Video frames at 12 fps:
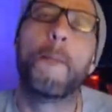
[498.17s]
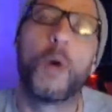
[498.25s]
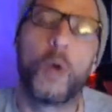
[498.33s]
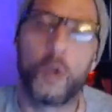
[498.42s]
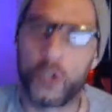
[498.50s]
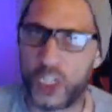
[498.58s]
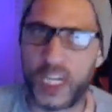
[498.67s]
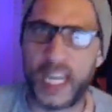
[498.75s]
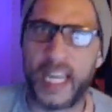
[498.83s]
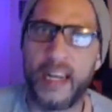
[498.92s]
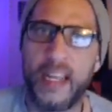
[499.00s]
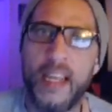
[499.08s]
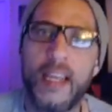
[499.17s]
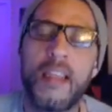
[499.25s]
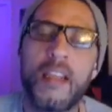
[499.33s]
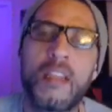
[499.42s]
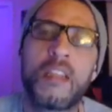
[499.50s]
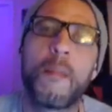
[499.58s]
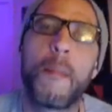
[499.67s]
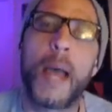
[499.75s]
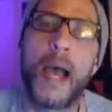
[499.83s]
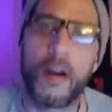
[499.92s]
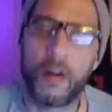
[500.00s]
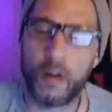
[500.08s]
Bullshit. This is a
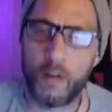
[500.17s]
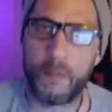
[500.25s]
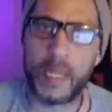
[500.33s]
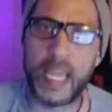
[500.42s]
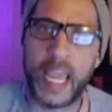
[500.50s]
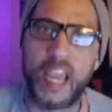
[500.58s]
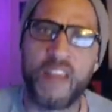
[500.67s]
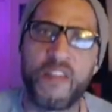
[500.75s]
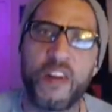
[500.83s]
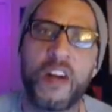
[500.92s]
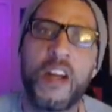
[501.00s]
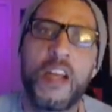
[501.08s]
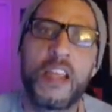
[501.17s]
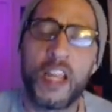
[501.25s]
pattern of behavior